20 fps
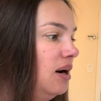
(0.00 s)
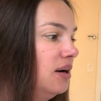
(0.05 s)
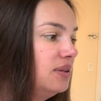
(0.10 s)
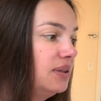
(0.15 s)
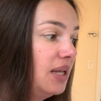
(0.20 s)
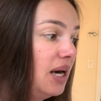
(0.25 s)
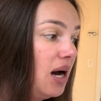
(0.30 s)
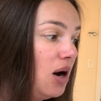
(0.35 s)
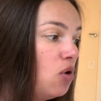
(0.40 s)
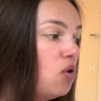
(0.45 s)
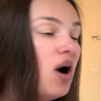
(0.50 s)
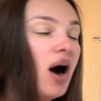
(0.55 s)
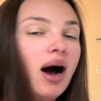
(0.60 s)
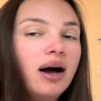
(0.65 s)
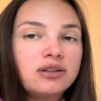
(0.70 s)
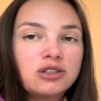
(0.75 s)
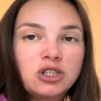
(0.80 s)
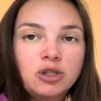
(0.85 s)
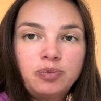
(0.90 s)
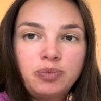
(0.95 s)
now
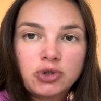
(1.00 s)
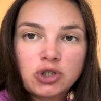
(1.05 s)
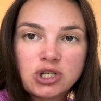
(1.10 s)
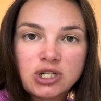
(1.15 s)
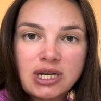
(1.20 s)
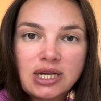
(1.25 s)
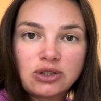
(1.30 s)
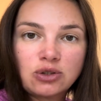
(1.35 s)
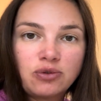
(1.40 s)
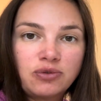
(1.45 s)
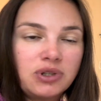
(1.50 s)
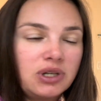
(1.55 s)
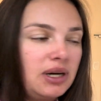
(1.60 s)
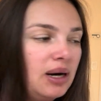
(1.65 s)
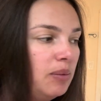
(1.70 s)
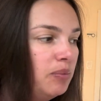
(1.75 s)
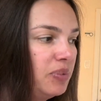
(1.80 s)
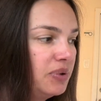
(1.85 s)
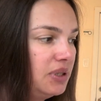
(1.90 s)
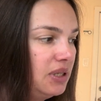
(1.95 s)
100% of the
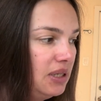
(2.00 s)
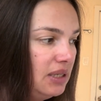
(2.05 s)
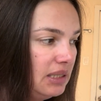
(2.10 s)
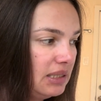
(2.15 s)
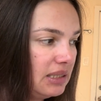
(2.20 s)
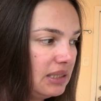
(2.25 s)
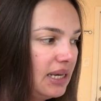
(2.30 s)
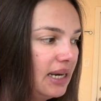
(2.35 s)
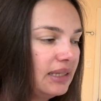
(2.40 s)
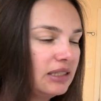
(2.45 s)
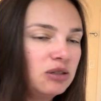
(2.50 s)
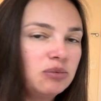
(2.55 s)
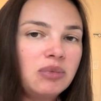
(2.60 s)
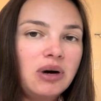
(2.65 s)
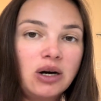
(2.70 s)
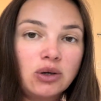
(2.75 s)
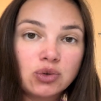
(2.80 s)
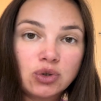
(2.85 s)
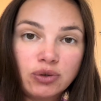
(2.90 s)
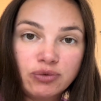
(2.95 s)
company is that
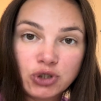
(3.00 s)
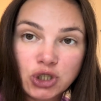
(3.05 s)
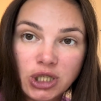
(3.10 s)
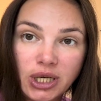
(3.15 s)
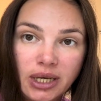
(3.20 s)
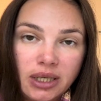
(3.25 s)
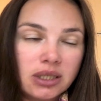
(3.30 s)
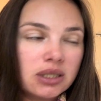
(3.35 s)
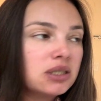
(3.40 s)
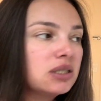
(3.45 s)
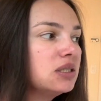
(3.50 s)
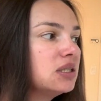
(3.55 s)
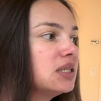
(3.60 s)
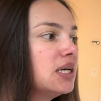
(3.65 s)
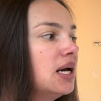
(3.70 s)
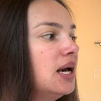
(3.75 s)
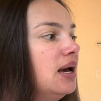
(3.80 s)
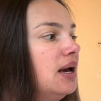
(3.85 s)
amount of shares,